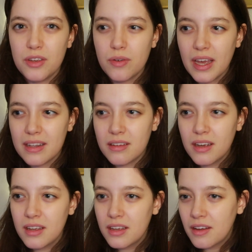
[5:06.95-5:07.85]
You can
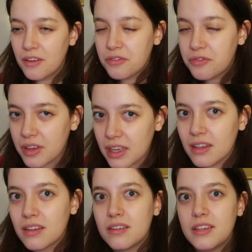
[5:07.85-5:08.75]

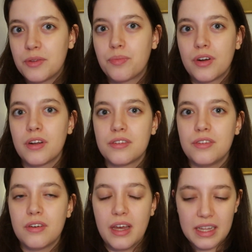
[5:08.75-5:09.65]
feel that product
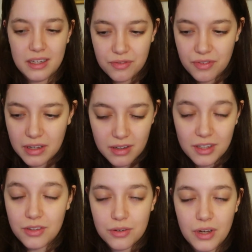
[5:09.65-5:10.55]
in your head,
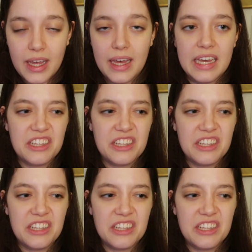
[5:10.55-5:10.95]
in your hair.